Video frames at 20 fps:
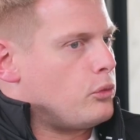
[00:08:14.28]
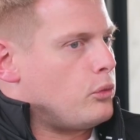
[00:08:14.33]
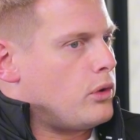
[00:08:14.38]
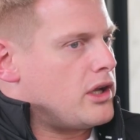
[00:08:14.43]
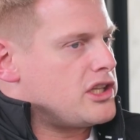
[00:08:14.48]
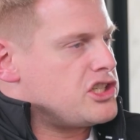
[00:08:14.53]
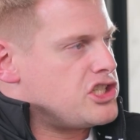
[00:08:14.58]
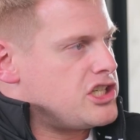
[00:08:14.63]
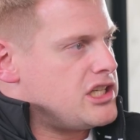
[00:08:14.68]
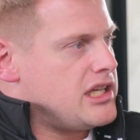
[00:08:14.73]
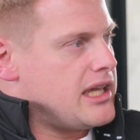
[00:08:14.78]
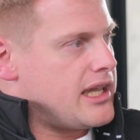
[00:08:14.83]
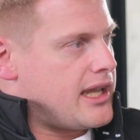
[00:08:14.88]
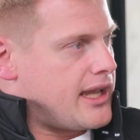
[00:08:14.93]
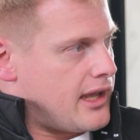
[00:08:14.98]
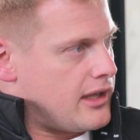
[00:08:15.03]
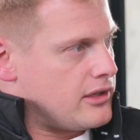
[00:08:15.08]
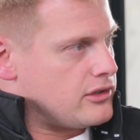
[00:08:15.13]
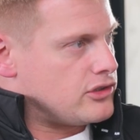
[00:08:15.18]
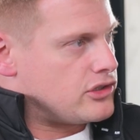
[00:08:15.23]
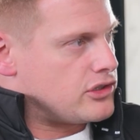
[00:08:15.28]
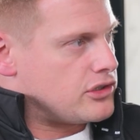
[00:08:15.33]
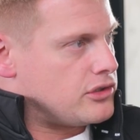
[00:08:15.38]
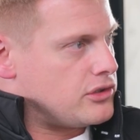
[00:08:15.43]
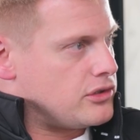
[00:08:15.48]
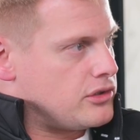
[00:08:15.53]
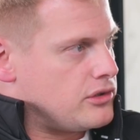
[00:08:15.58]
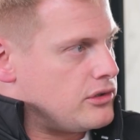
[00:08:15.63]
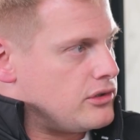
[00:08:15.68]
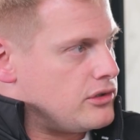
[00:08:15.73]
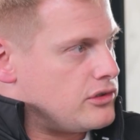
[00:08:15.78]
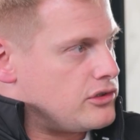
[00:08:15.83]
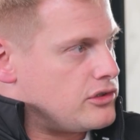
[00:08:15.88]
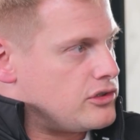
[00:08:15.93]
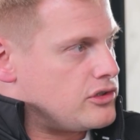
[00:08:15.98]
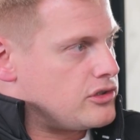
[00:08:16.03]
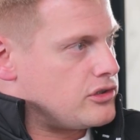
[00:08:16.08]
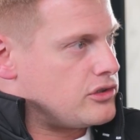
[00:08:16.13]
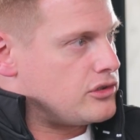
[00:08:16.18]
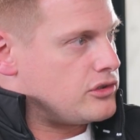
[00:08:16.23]
what she can do
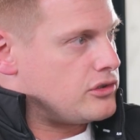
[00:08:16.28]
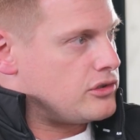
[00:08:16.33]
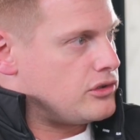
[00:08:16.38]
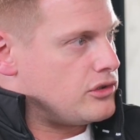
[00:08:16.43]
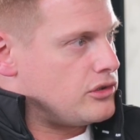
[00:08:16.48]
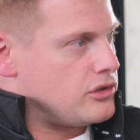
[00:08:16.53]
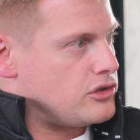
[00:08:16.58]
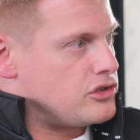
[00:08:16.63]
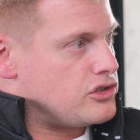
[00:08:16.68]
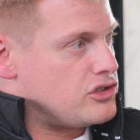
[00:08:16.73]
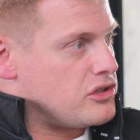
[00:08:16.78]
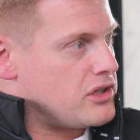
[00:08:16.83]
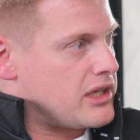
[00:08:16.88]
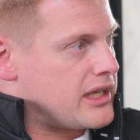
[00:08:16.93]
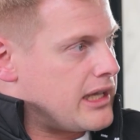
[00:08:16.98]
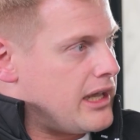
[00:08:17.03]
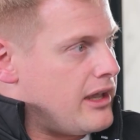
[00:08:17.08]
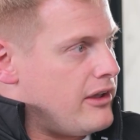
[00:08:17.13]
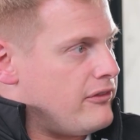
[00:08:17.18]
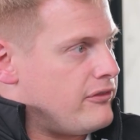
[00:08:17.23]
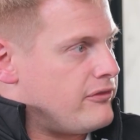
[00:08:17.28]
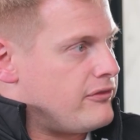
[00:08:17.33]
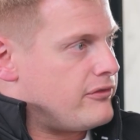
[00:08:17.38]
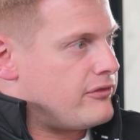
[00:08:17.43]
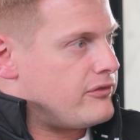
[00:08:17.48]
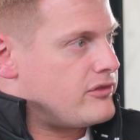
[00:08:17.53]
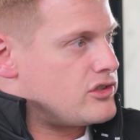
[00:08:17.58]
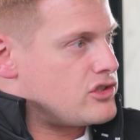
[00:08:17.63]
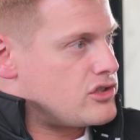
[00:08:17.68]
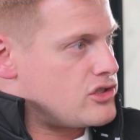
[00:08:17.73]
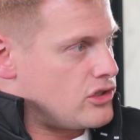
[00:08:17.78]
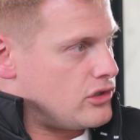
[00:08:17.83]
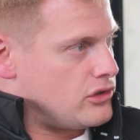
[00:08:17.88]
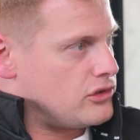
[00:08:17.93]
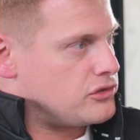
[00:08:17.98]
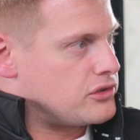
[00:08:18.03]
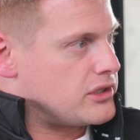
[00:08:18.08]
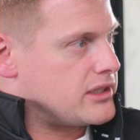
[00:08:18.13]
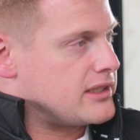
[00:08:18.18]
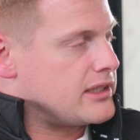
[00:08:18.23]
to give
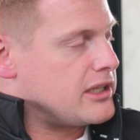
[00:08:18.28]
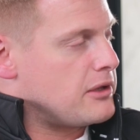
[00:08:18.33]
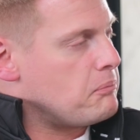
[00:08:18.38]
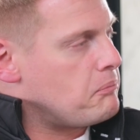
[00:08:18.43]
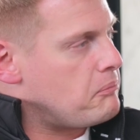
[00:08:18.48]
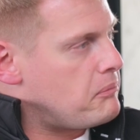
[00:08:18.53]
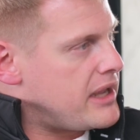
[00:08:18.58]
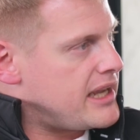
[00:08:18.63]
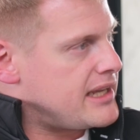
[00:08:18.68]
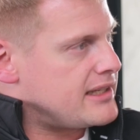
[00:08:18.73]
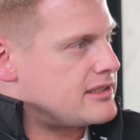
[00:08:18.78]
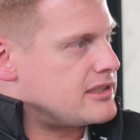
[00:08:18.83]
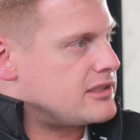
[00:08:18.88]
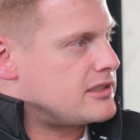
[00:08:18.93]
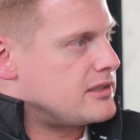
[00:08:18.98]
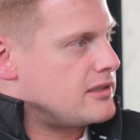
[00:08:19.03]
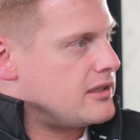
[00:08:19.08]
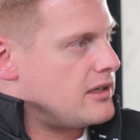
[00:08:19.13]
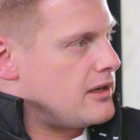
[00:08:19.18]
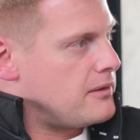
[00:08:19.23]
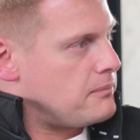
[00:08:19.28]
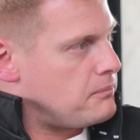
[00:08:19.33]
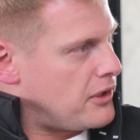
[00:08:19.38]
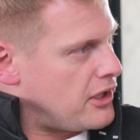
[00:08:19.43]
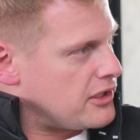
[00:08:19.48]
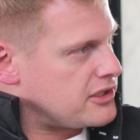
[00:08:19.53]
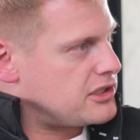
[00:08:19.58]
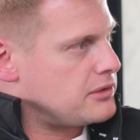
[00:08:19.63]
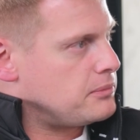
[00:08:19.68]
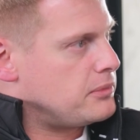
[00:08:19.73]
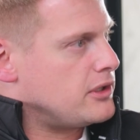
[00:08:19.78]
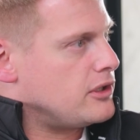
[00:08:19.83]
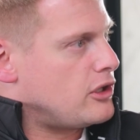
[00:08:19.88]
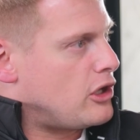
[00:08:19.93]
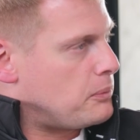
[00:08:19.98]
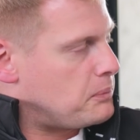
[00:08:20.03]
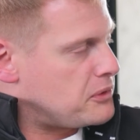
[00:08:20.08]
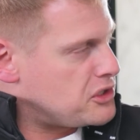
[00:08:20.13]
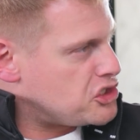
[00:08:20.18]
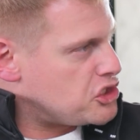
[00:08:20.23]
children the best possible
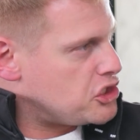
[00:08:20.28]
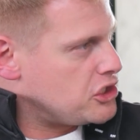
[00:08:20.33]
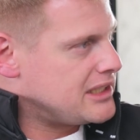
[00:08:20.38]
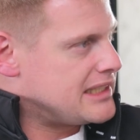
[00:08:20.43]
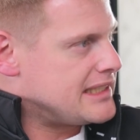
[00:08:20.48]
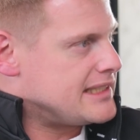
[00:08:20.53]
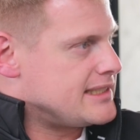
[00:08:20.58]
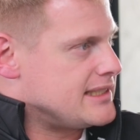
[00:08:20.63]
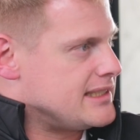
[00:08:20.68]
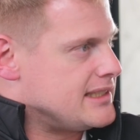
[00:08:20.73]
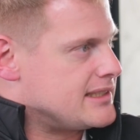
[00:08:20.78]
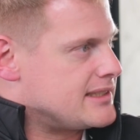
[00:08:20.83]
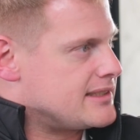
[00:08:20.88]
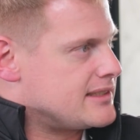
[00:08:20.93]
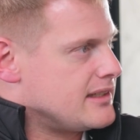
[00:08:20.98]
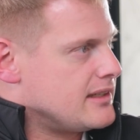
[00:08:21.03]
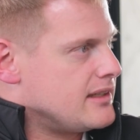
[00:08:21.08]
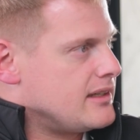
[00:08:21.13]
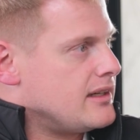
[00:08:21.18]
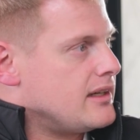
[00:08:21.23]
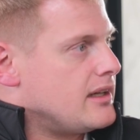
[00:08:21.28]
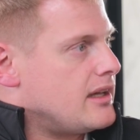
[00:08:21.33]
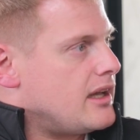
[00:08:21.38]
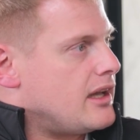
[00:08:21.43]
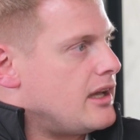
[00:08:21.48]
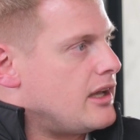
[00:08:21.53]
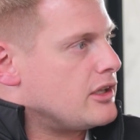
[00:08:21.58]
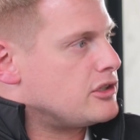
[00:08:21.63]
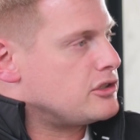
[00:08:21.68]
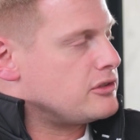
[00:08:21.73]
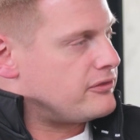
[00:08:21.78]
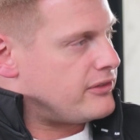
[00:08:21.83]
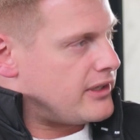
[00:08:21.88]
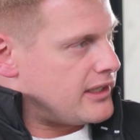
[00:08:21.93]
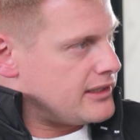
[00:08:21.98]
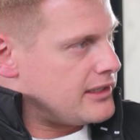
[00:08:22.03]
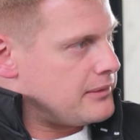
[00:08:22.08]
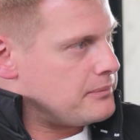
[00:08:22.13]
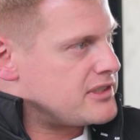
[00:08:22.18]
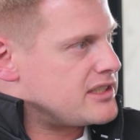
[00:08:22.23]
opportunities to
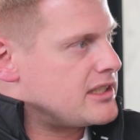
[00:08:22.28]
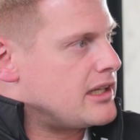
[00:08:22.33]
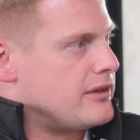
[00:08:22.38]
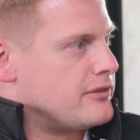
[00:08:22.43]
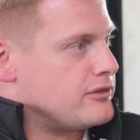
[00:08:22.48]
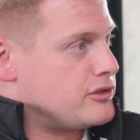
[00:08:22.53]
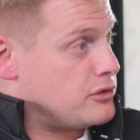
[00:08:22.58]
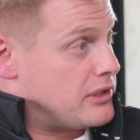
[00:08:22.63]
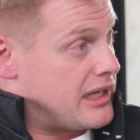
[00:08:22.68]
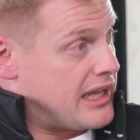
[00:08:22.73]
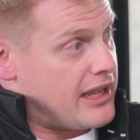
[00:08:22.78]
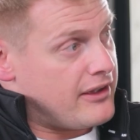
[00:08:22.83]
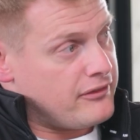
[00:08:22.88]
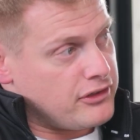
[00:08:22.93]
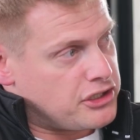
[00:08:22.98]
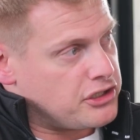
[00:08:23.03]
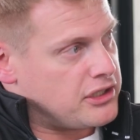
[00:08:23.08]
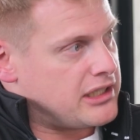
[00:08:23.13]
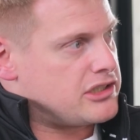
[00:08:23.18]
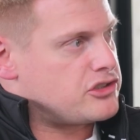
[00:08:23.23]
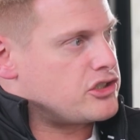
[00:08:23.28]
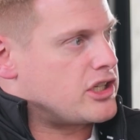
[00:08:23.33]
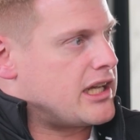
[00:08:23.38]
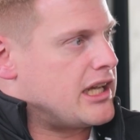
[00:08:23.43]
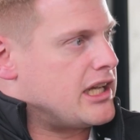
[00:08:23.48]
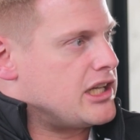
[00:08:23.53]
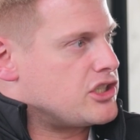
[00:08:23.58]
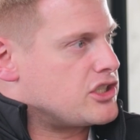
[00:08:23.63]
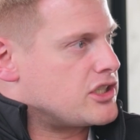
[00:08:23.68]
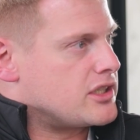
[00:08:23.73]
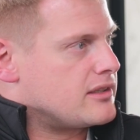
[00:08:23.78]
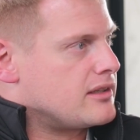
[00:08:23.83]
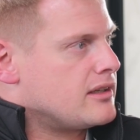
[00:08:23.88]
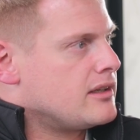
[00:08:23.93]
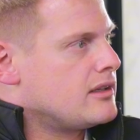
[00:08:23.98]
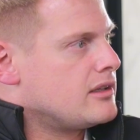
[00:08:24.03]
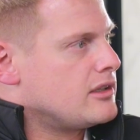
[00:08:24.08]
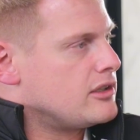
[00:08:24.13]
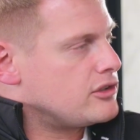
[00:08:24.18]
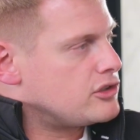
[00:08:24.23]
find themselves, to have a good education,
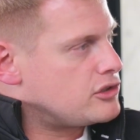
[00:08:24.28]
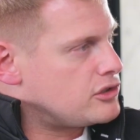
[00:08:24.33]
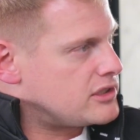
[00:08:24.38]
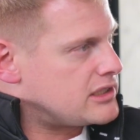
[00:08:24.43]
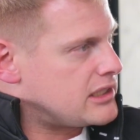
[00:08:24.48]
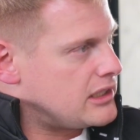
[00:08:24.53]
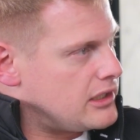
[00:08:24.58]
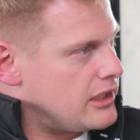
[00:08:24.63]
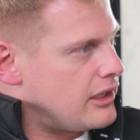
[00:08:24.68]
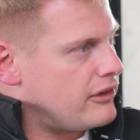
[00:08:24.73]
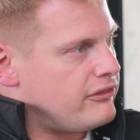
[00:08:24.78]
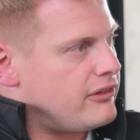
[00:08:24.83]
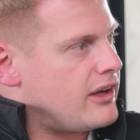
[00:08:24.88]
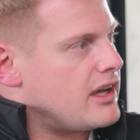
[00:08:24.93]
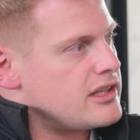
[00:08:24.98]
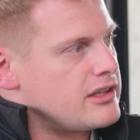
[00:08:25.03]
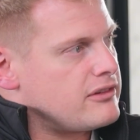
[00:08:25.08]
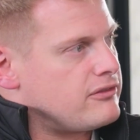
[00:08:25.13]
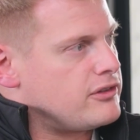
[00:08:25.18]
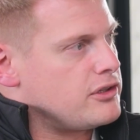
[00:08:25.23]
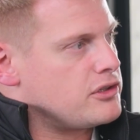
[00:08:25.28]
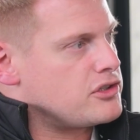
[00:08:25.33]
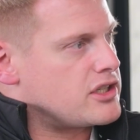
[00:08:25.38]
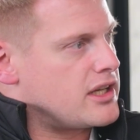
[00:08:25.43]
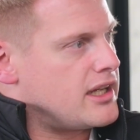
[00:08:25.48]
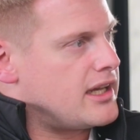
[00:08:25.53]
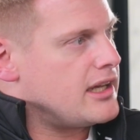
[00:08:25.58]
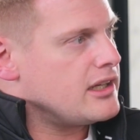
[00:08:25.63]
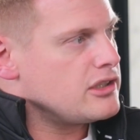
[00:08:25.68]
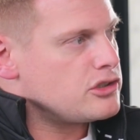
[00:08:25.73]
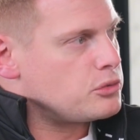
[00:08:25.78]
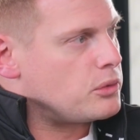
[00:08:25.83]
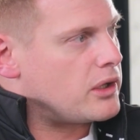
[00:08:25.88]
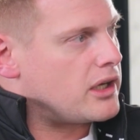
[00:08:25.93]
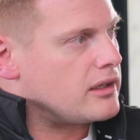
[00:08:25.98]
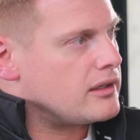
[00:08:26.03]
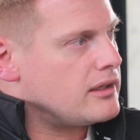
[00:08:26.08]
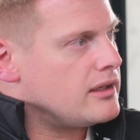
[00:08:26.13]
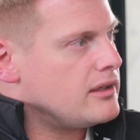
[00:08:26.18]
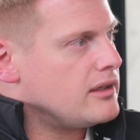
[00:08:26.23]
to solidify their future as
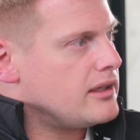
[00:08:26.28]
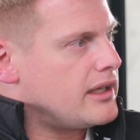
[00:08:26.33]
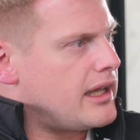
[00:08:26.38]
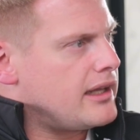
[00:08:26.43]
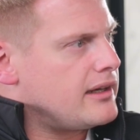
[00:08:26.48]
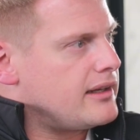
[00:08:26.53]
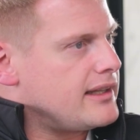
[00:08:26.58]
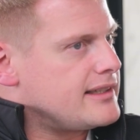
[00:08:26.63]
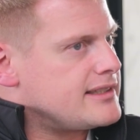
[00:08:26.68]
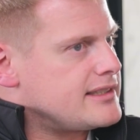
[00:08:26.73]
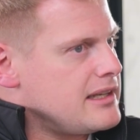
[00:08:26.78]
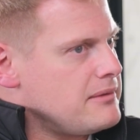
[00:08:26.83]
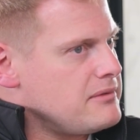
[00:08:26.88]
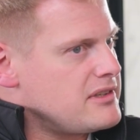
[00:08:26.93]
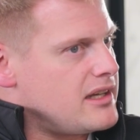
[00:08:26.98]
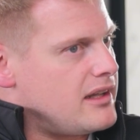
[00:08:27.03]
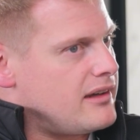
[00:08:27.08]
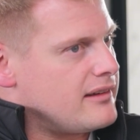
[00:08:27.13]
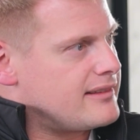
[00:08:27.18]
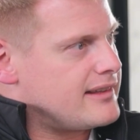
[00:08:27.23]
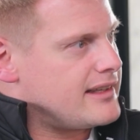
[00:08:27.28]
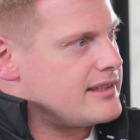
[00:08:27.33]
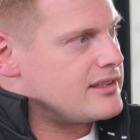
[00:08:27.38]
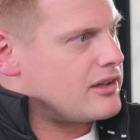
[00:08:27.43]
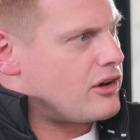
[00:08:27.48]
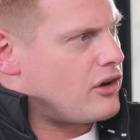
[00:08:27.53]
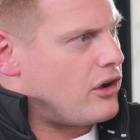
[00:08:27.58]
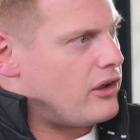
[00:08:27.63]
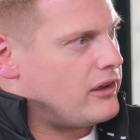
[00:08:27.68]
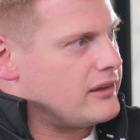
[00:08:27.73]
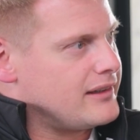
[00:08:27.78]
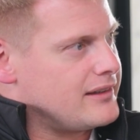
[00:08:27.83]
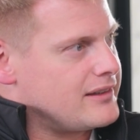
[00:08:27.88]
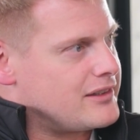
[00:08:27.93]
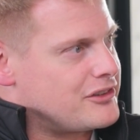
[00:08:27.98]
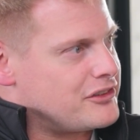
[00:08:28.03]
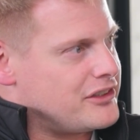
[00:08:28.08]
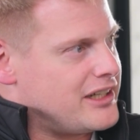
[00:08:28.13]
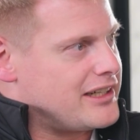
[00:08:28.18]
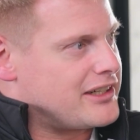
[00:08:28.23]
well. And it seems like there's a golden
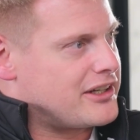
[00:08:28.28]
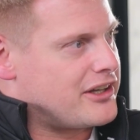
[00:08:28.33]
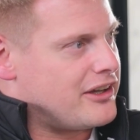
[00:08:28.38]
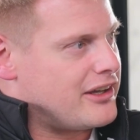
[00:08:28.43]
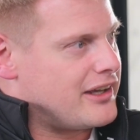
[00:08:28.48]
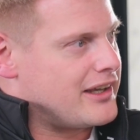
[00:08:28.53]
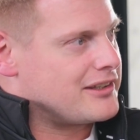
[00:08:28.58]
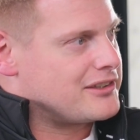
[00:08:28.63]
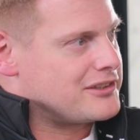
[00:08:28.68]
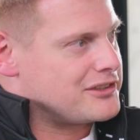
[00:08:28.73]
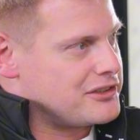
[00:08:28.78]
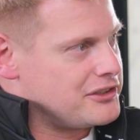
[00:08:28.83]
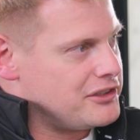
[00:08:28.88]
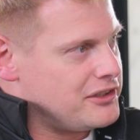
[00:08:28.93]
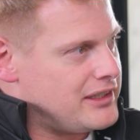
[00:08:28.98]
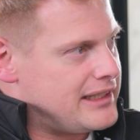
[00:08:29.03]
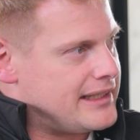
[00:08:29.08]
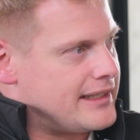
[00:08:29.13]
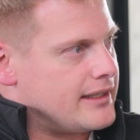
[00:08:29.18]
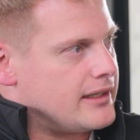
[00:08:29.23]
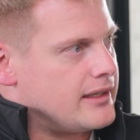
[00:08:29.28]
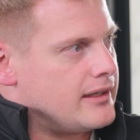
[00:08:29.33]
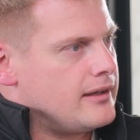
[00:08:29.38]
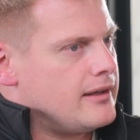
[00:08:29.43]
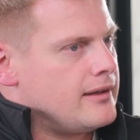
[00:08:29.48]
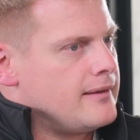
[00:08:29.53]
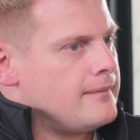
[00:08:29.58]
thread going through here.